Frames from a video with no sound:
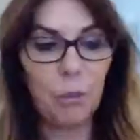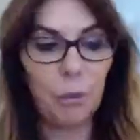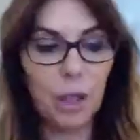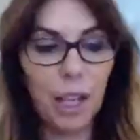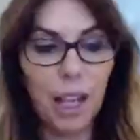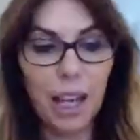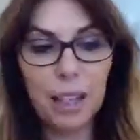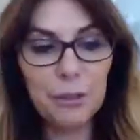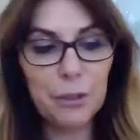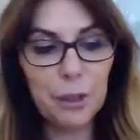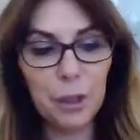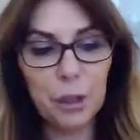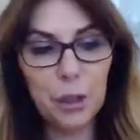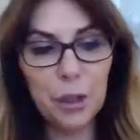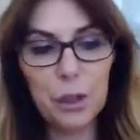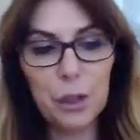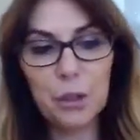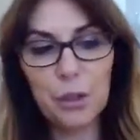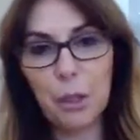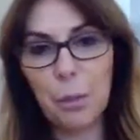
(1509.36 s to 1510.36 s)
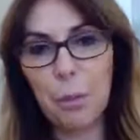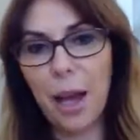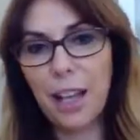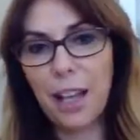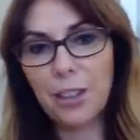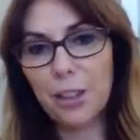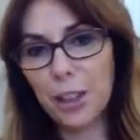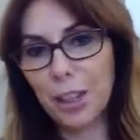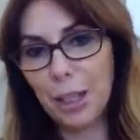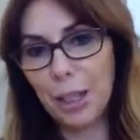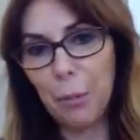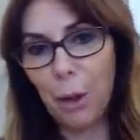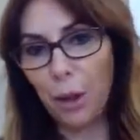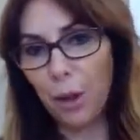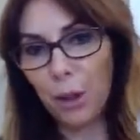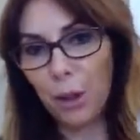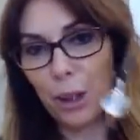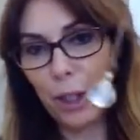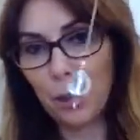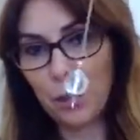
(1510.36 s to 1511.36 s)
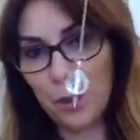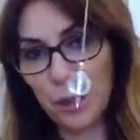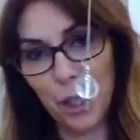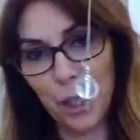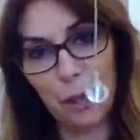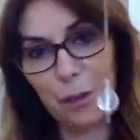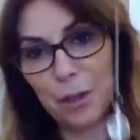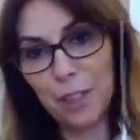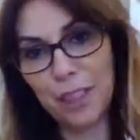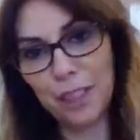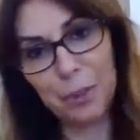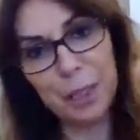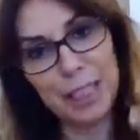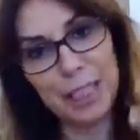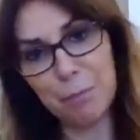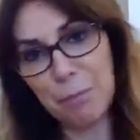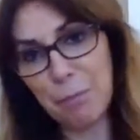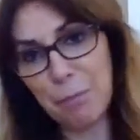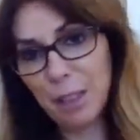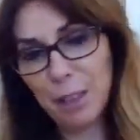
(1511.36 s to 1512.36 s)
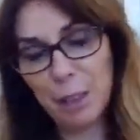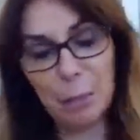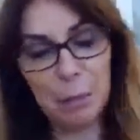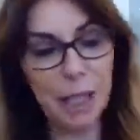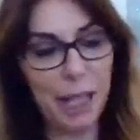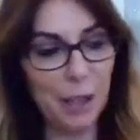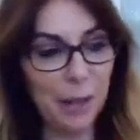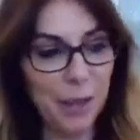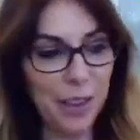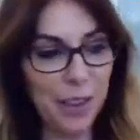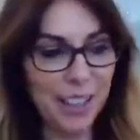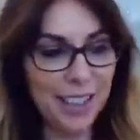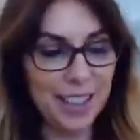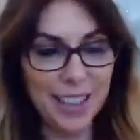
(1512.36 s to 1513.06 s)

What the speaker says: Well, I've just used the pendulum on you, so we can both be out there